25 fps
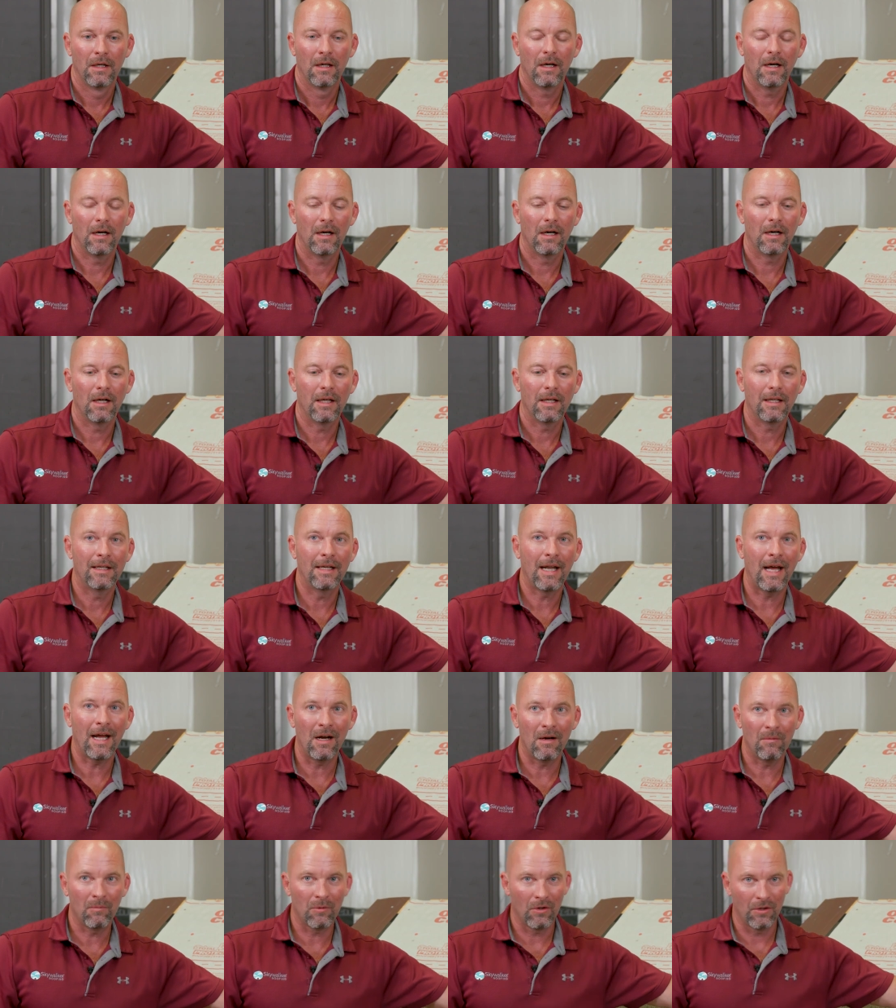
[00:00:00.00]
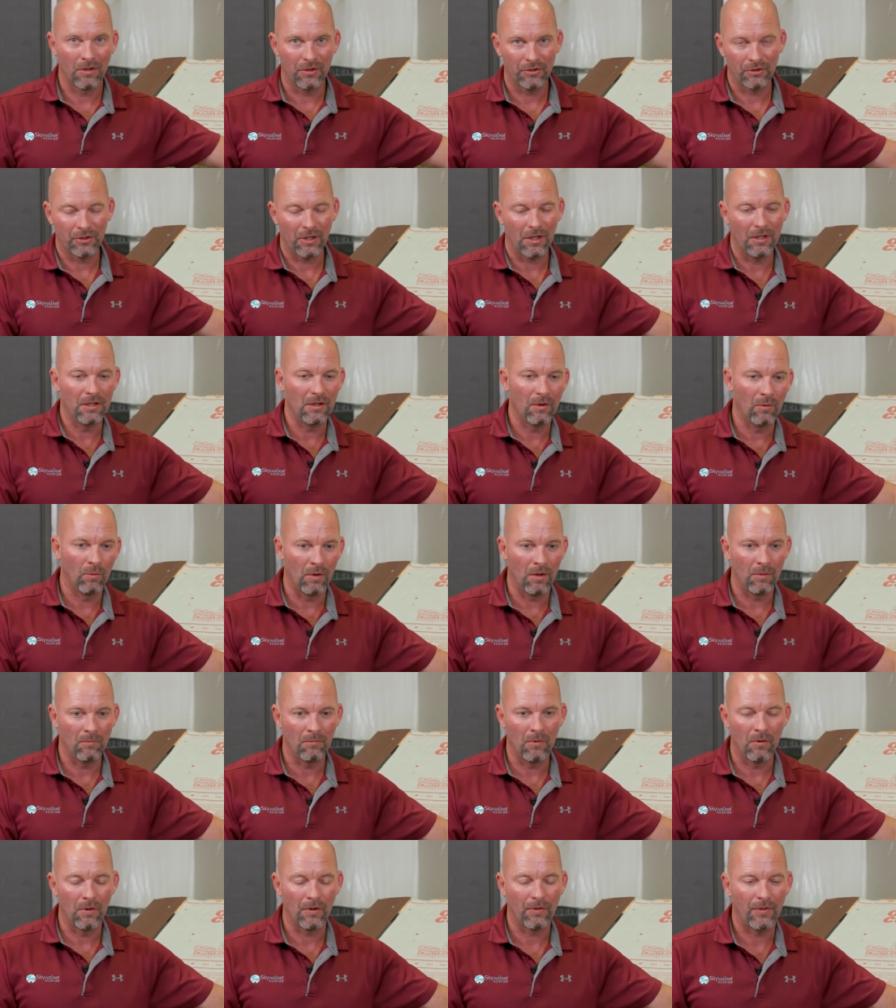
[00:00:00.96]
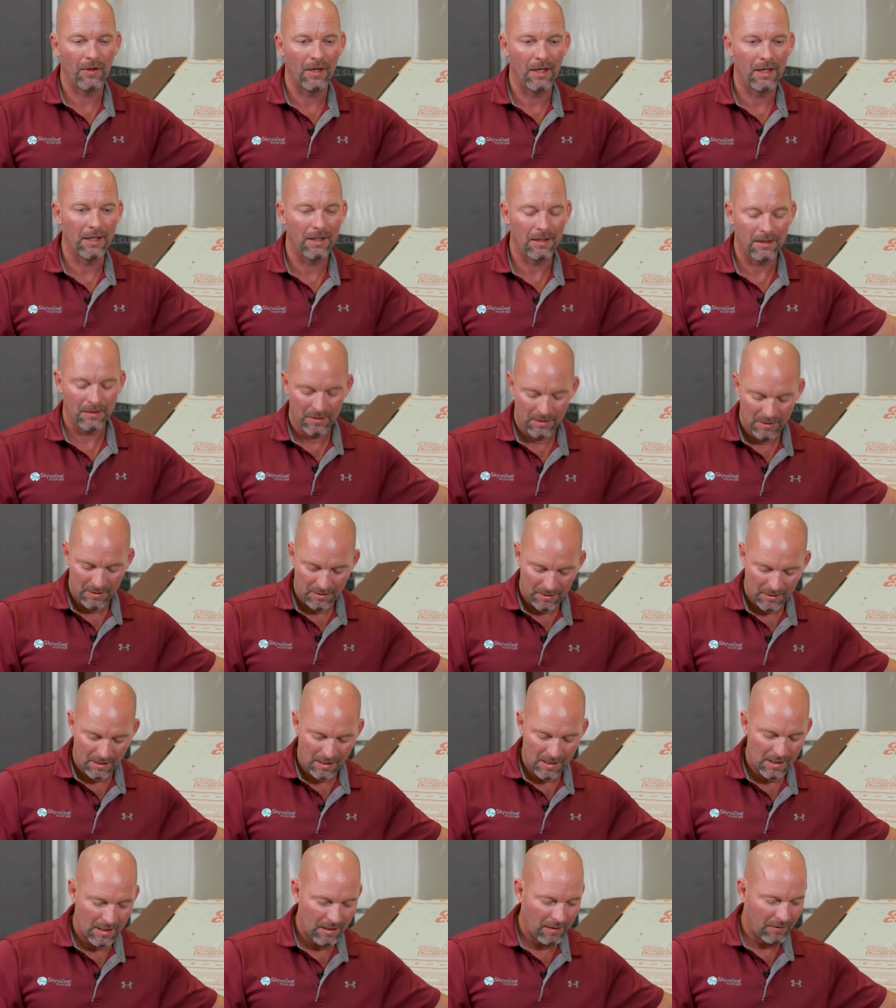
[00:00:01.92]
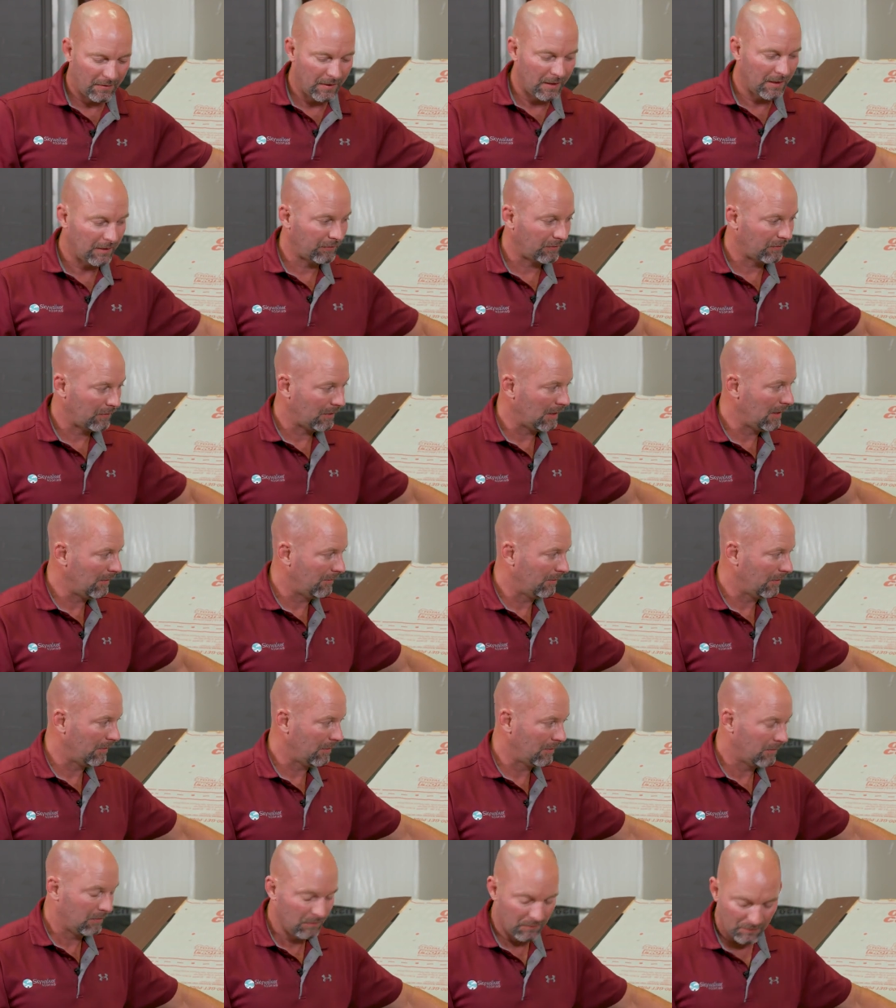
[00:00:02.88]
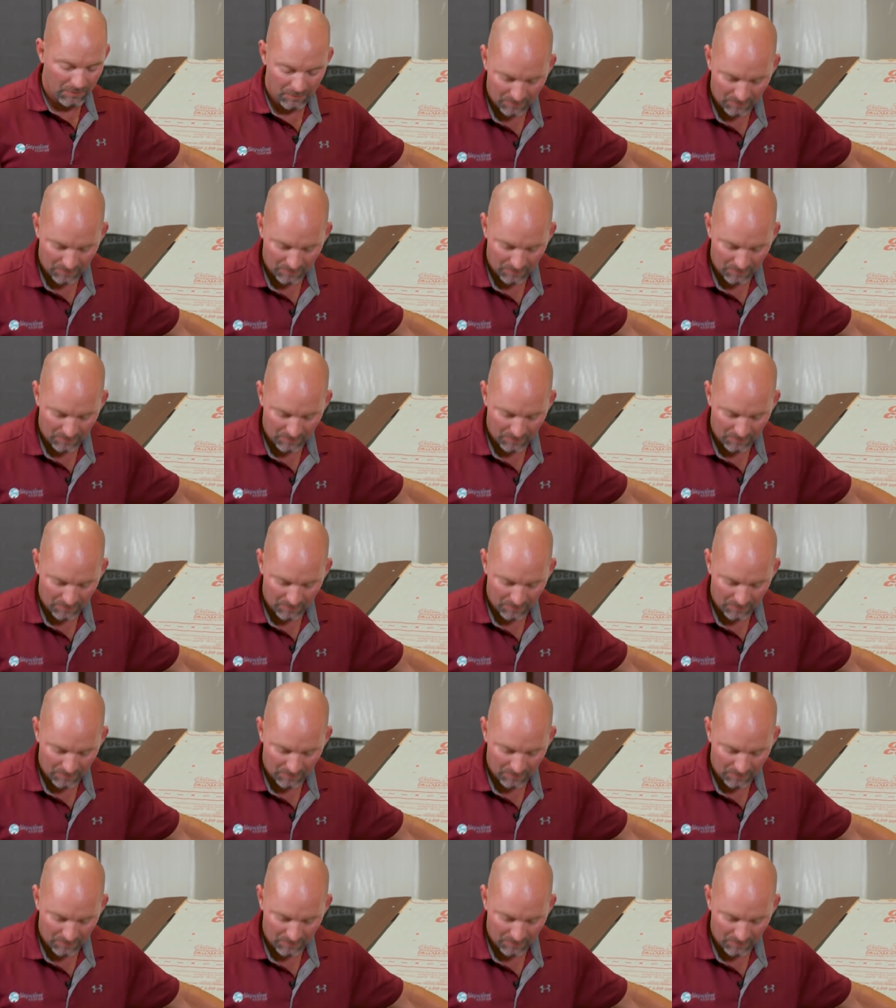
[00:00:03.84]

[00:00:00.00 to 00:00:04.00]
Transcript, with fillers: Uh, now I'm gonna show you one more thing uh, that's even